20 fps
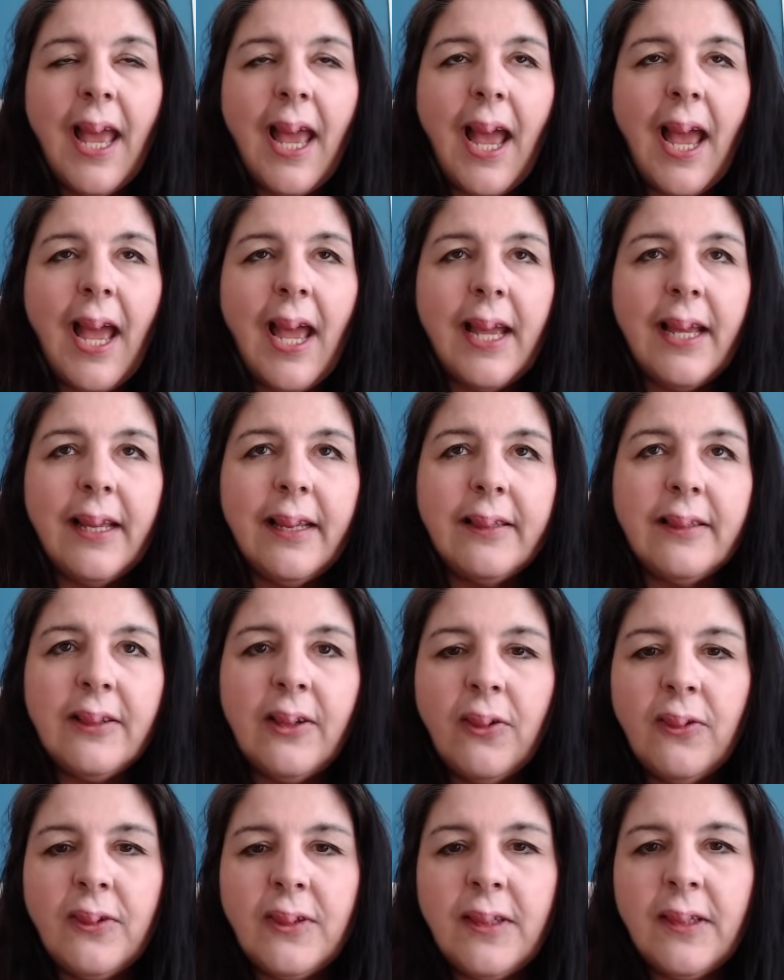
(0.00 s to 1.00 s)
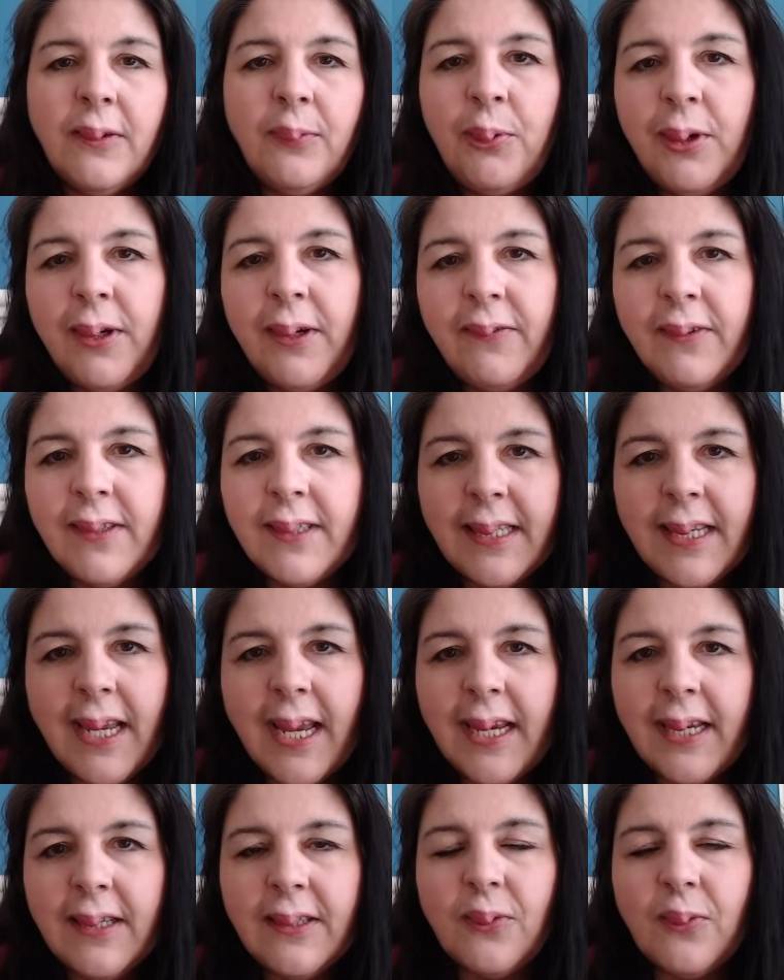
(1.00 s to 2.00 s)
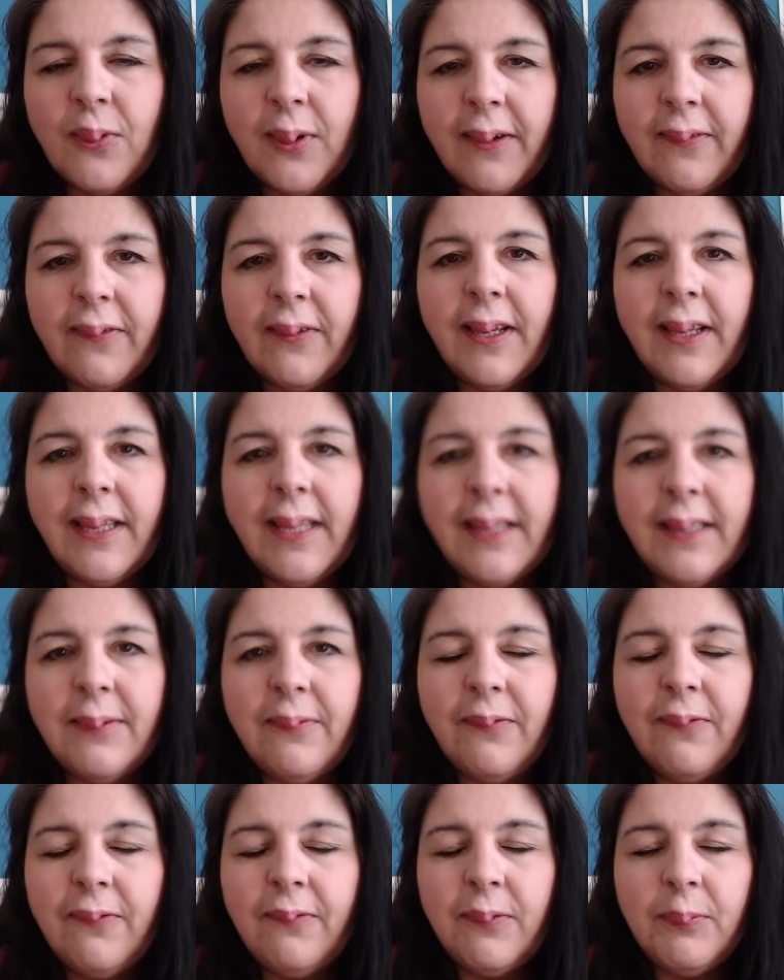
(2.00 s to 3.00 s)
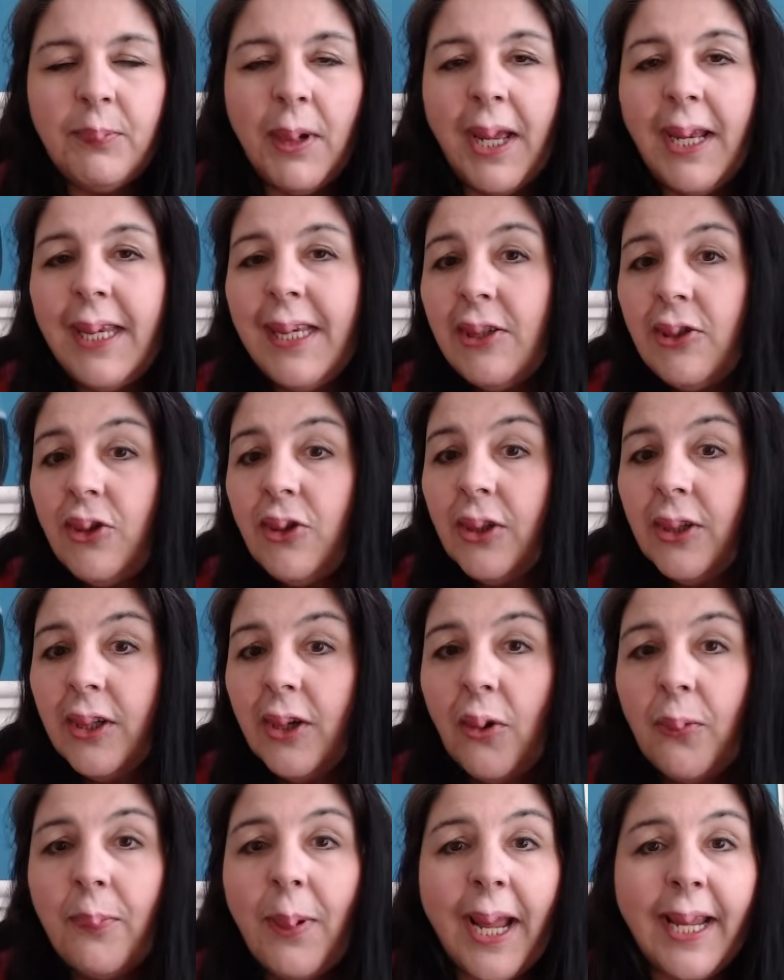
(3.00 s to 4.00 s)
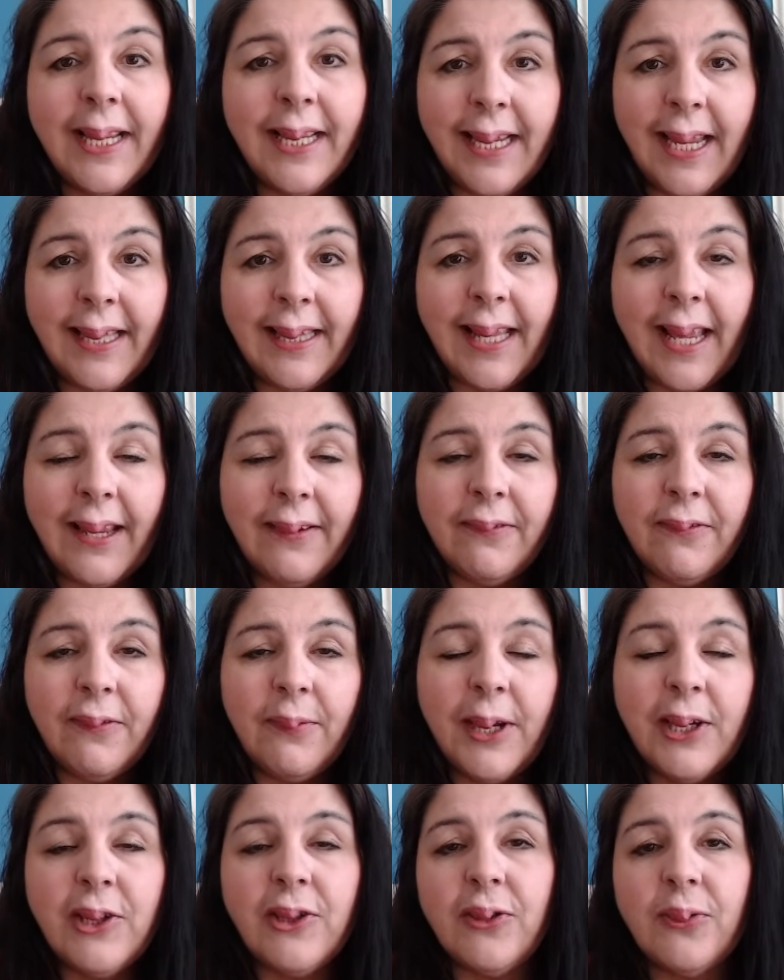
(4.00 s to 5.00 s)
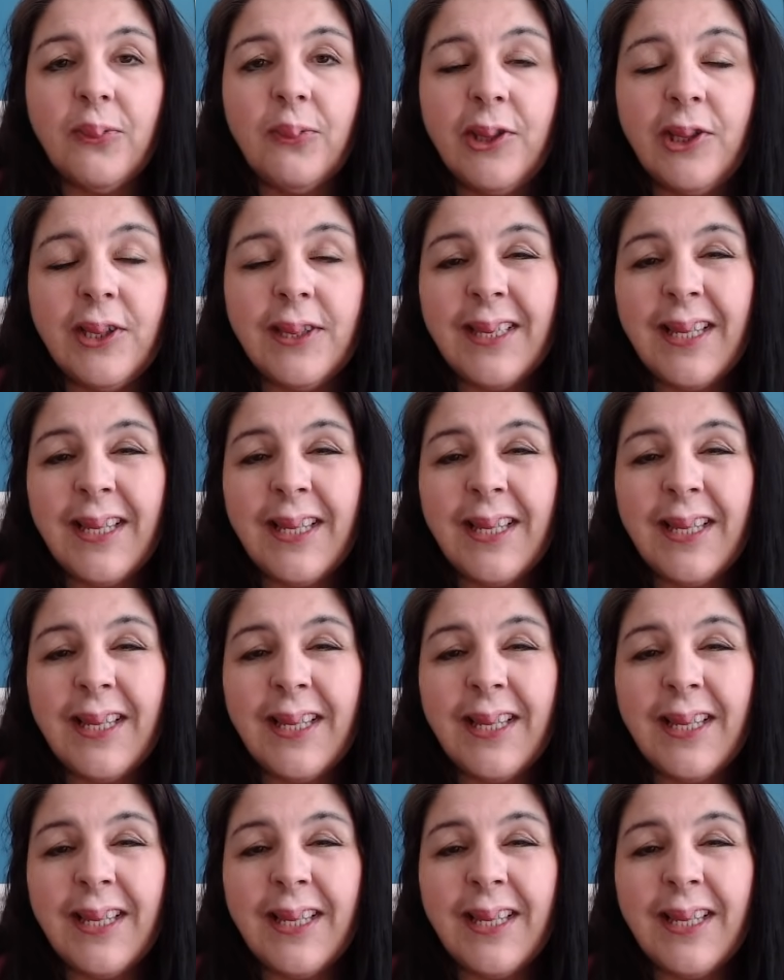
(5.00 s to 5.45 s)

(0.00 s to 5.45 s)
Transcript: and go to the previous days or whatever, and then but at least you can go back and get that information, which is